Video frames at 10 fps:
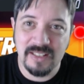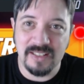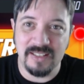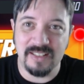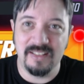
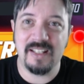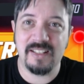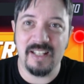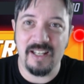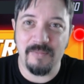Until next
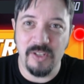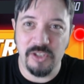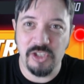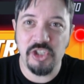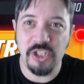time,
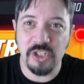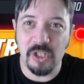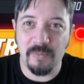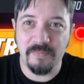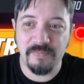this is
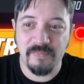Genome.